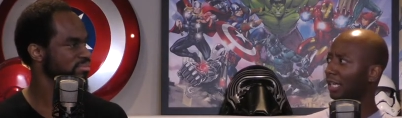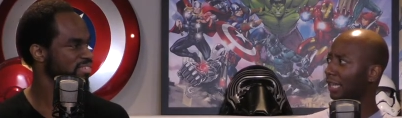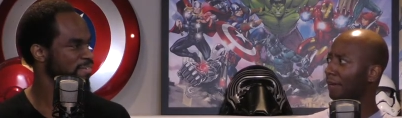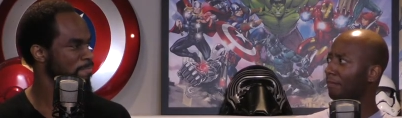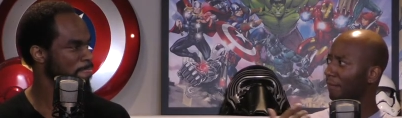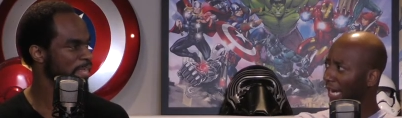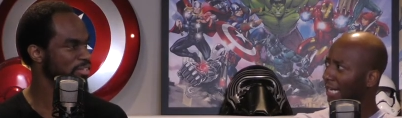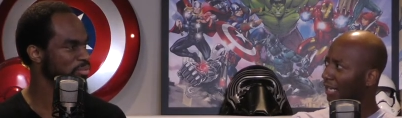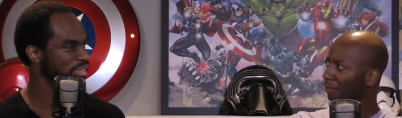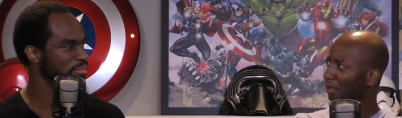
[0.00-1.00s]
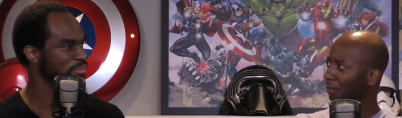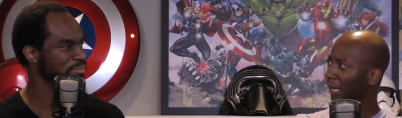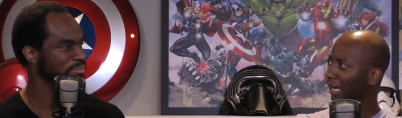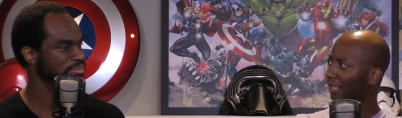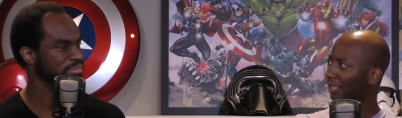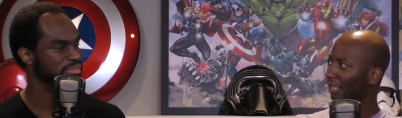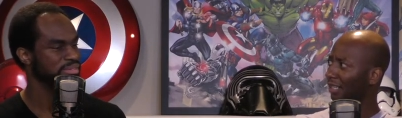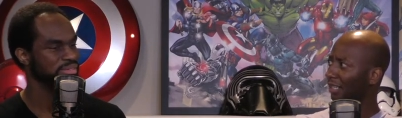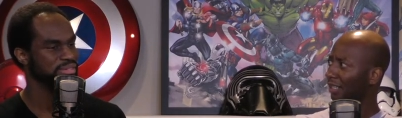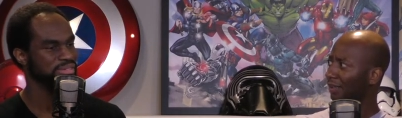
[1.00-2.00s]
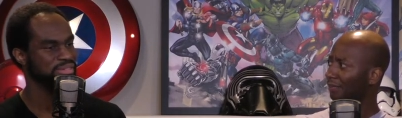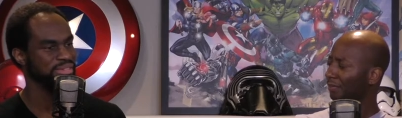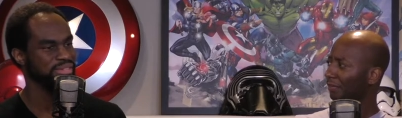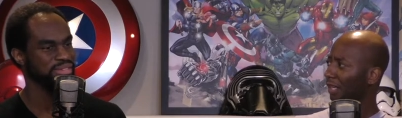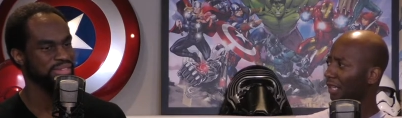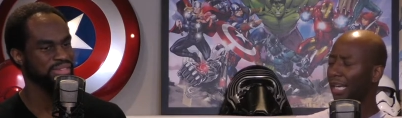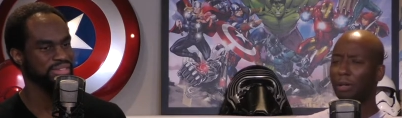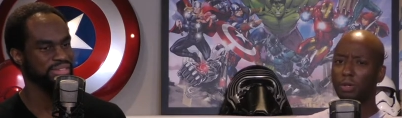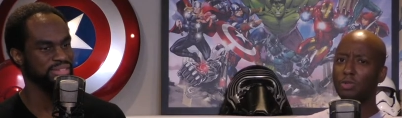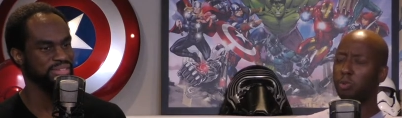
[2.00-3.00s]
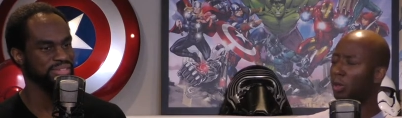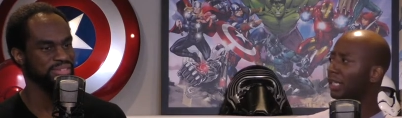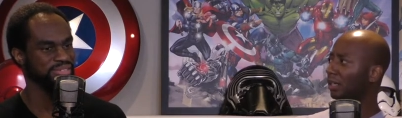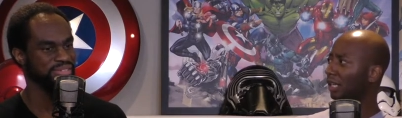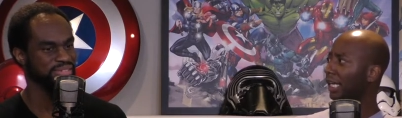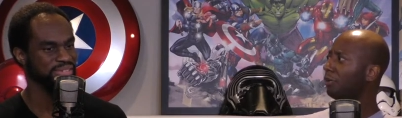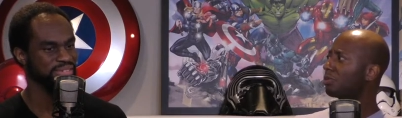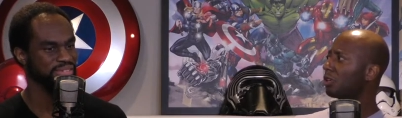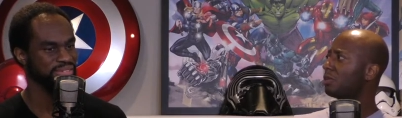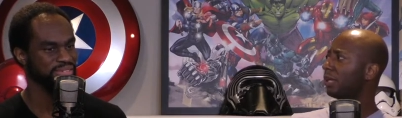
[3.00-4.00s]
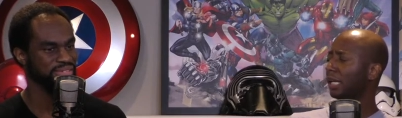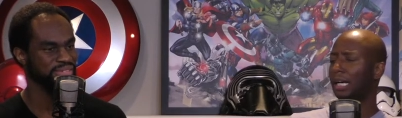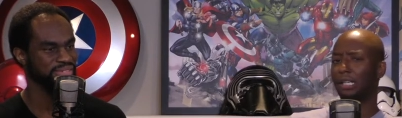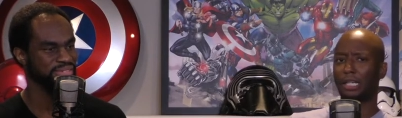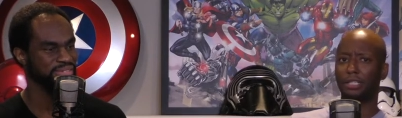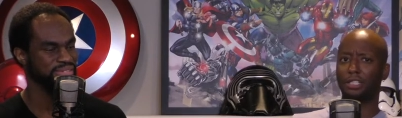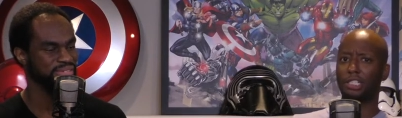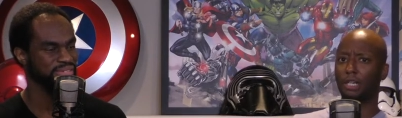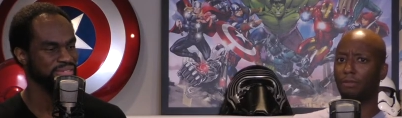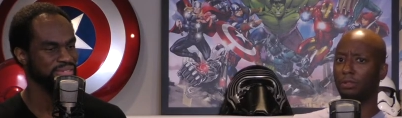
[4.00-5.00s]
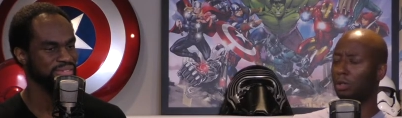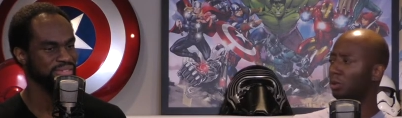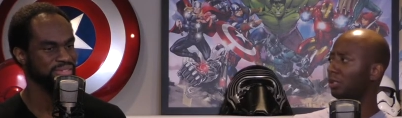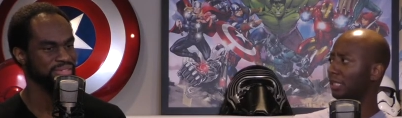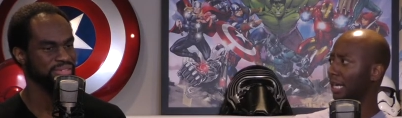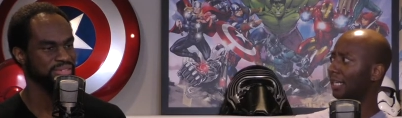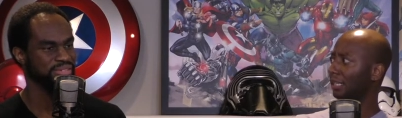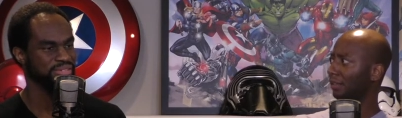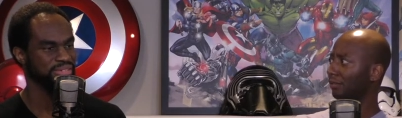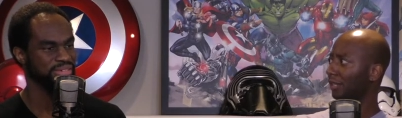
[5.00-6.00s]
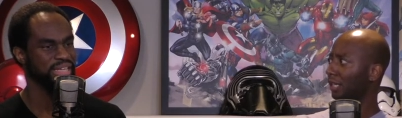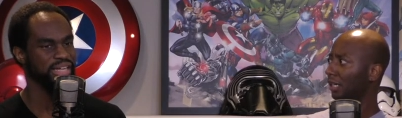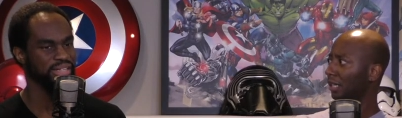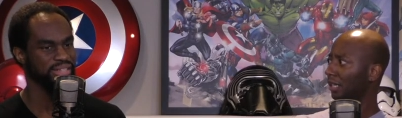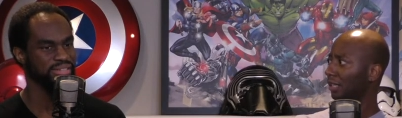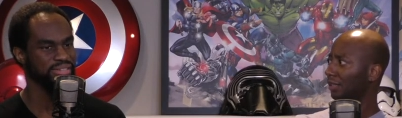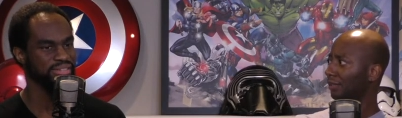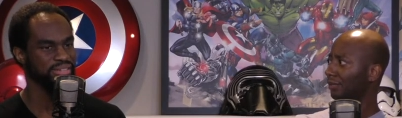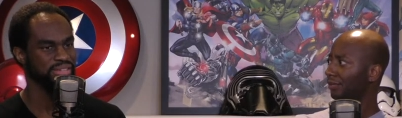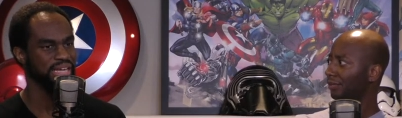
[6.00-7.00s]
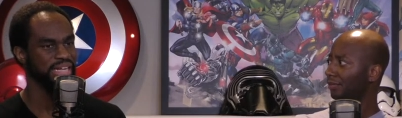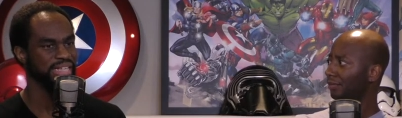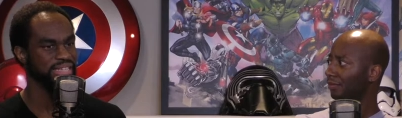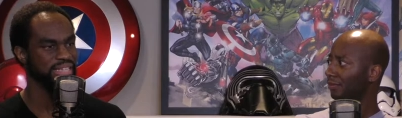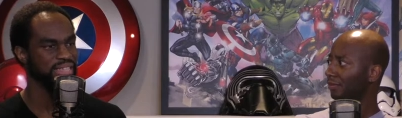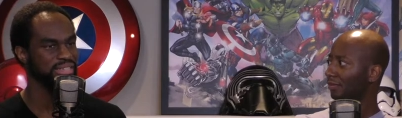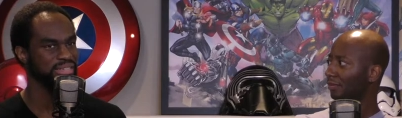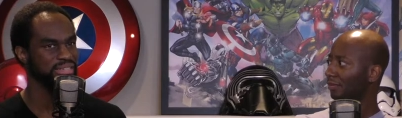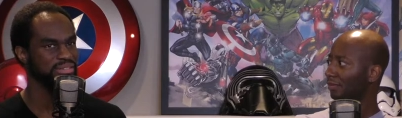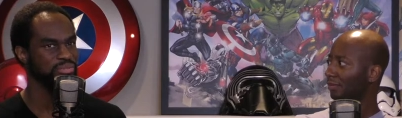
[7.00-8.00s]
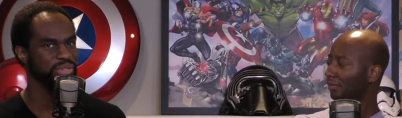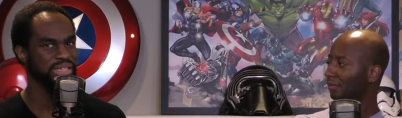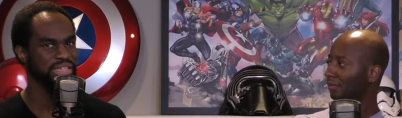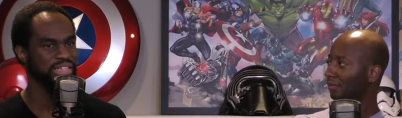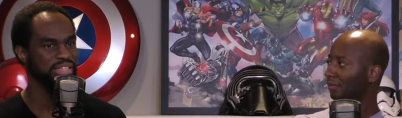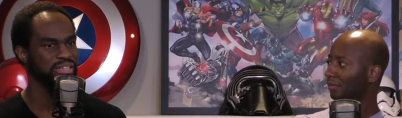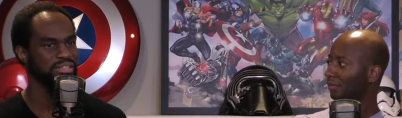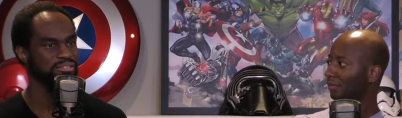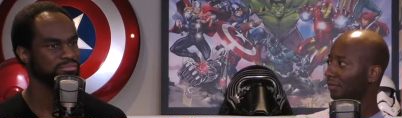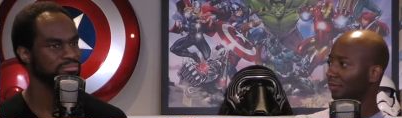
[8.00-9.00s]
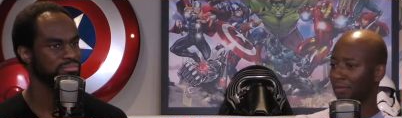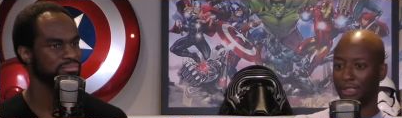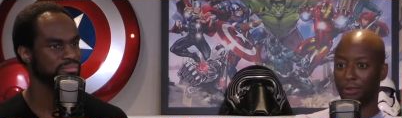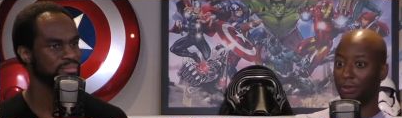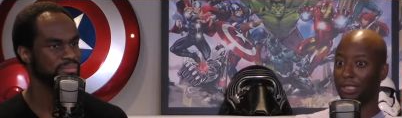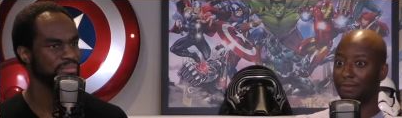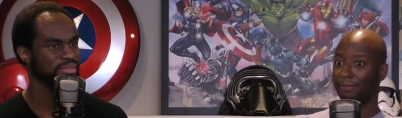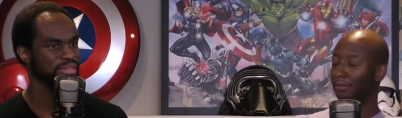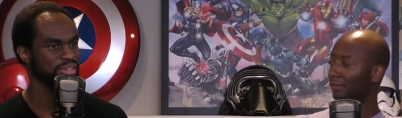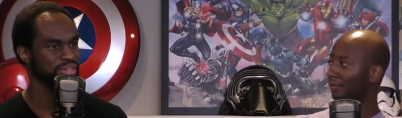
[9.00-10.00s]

Speaker 1: like they made That's him they... look bad. Like it was weird. Like he was supposed to be like kind of like a disheveled old detective.
Speaker 2: Yeah, and they didn't really use him.